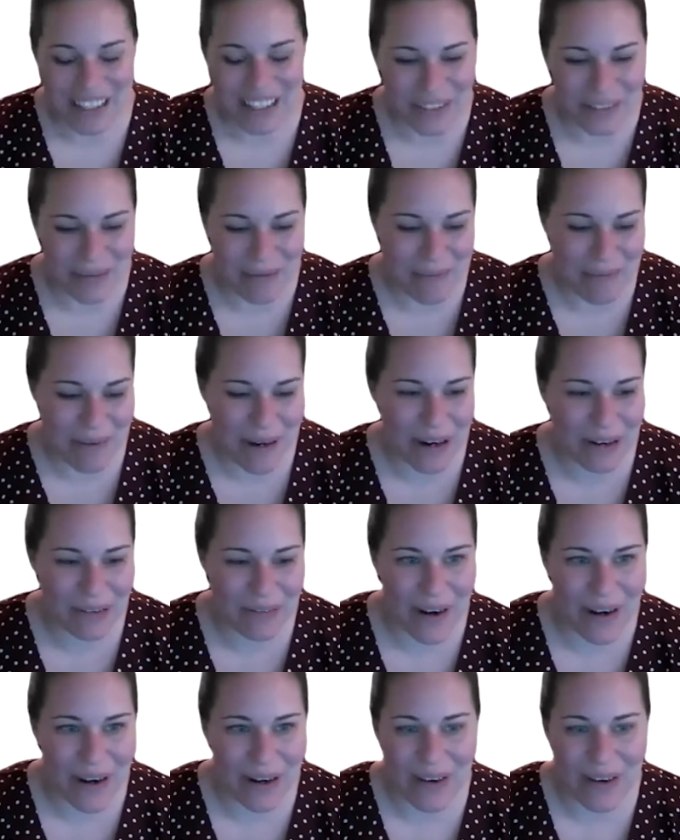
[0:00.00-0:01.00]
remember her
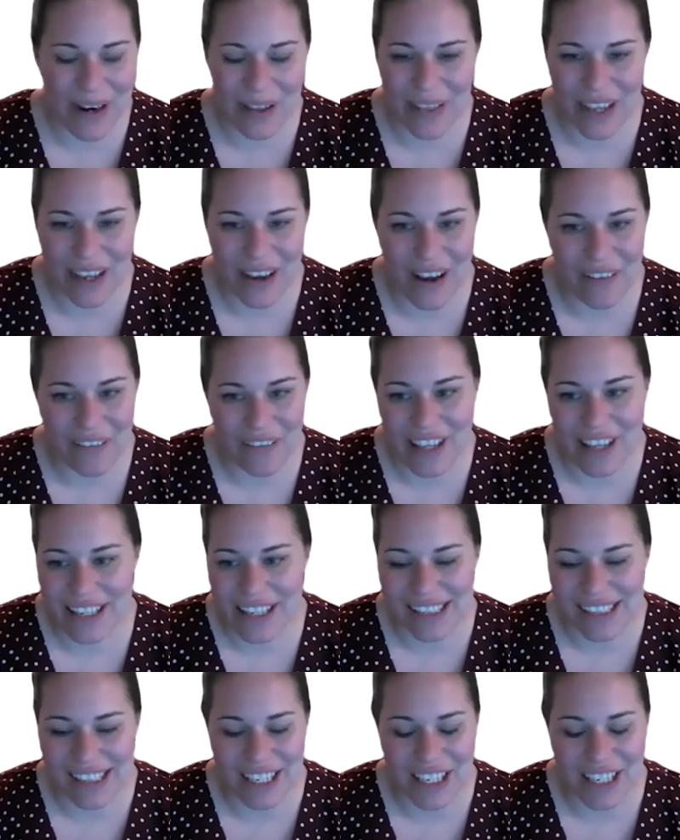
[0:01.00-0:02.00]
running around the
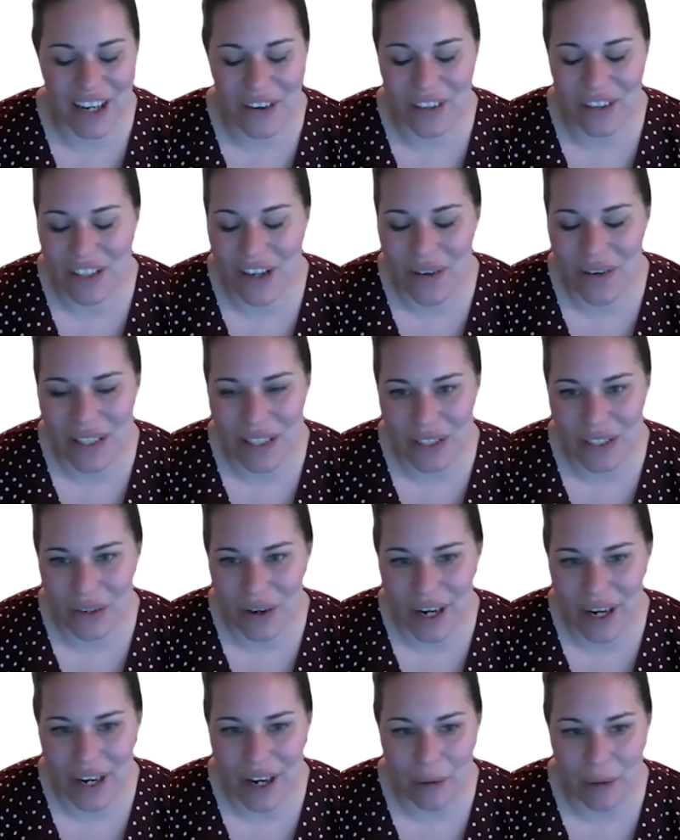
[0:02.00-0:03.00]
office, and it's always a
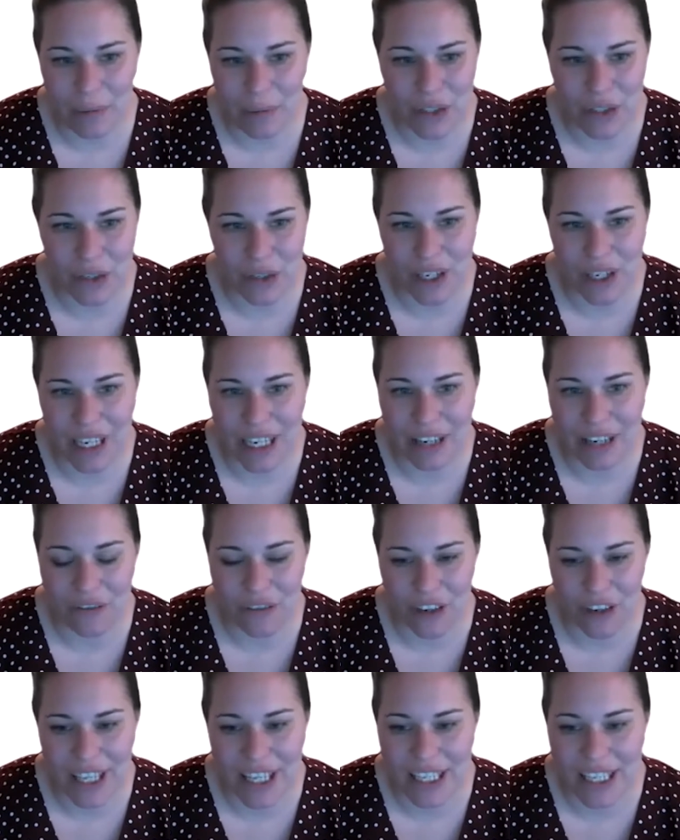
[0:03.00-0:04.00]
great opportunity
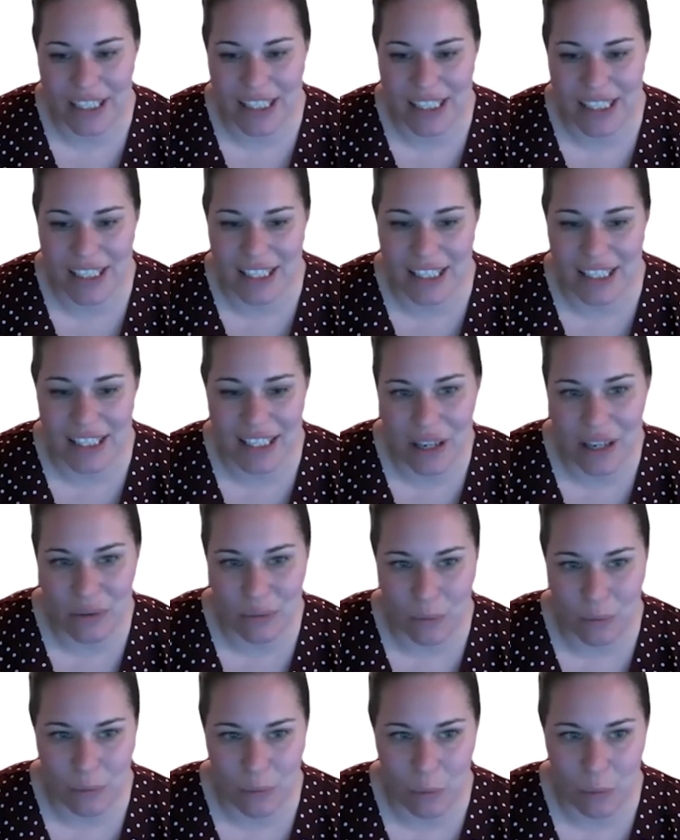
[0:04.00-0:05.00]
for kids to see
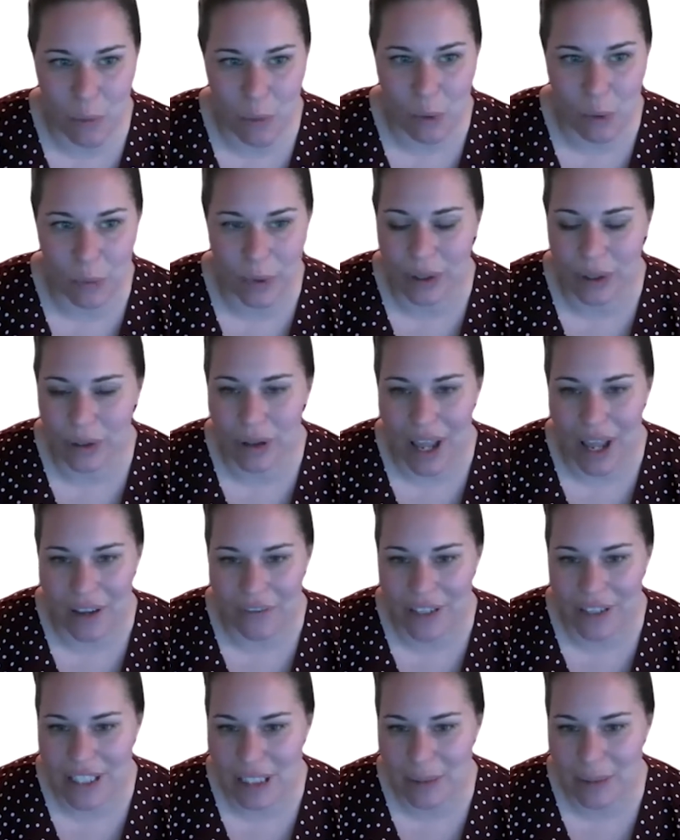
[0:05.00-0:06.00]
more real life
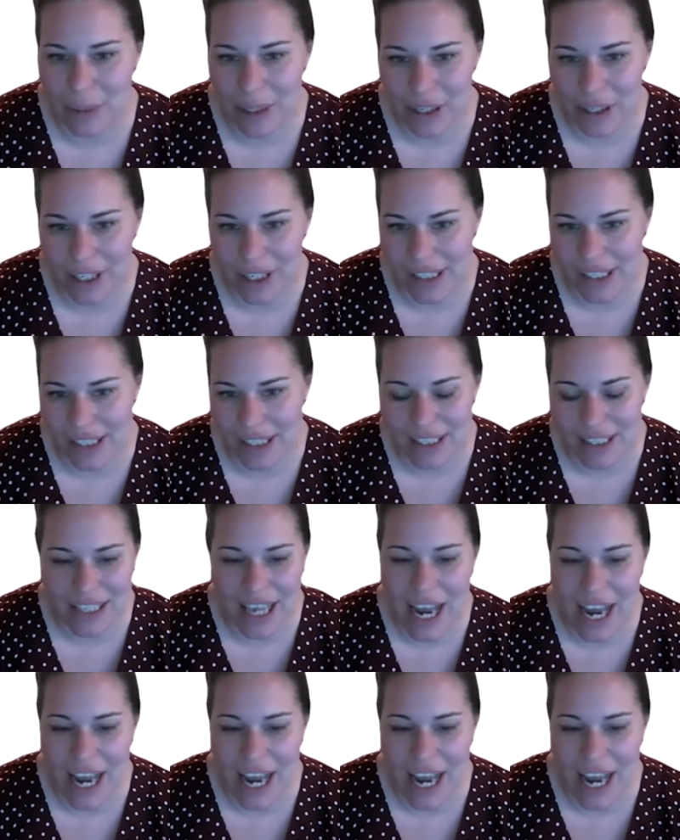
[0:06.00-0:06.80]
experiences.